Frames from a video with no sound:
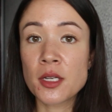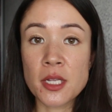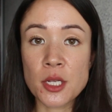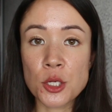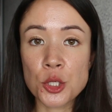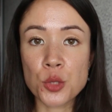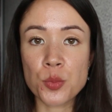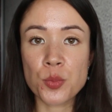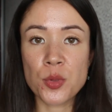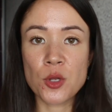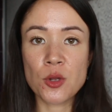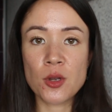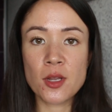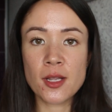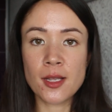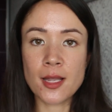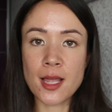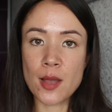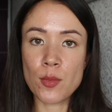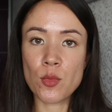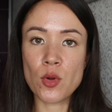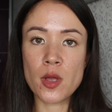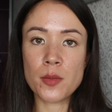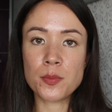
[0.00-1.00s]
Niche Beauty
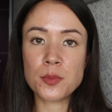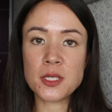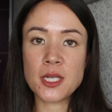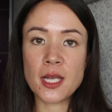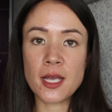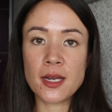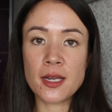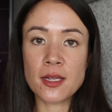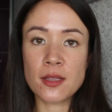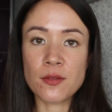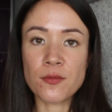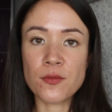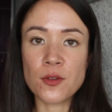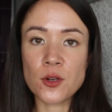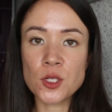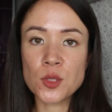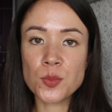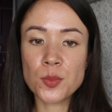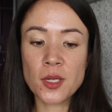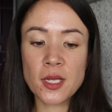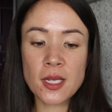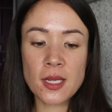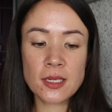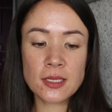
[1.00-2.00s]
Lab website in the
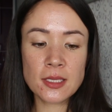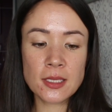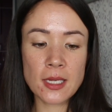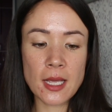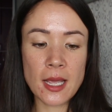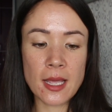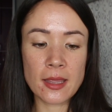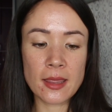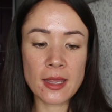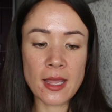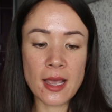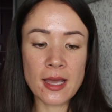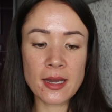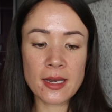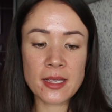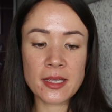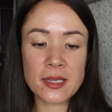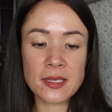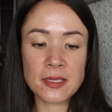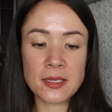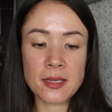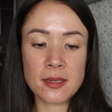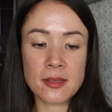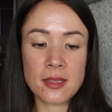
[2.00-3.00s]
first place, and that
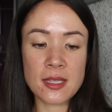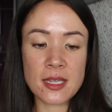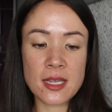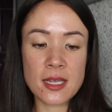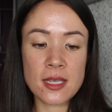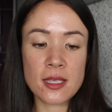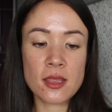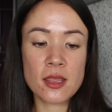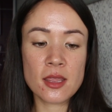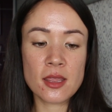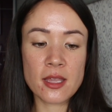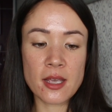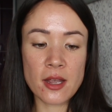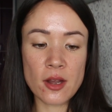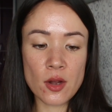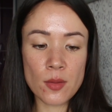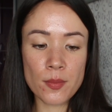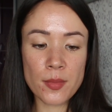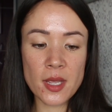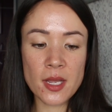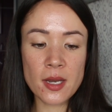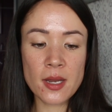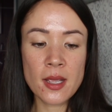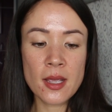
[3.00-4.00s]
is the
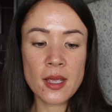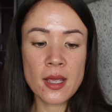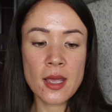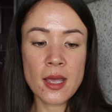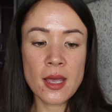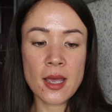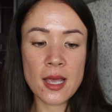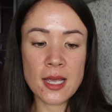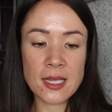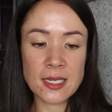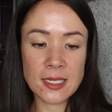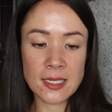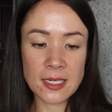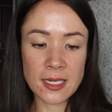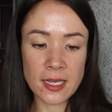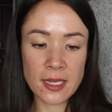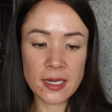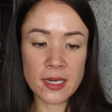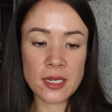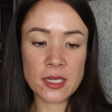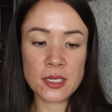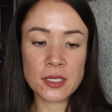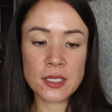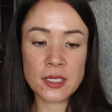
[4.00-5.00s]
THERAMID
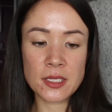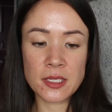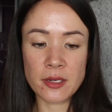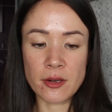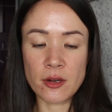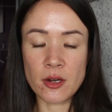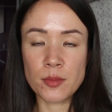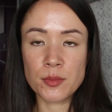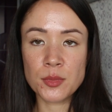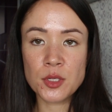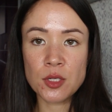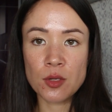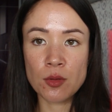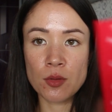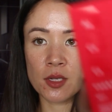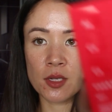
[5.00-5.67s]
AZID serum. So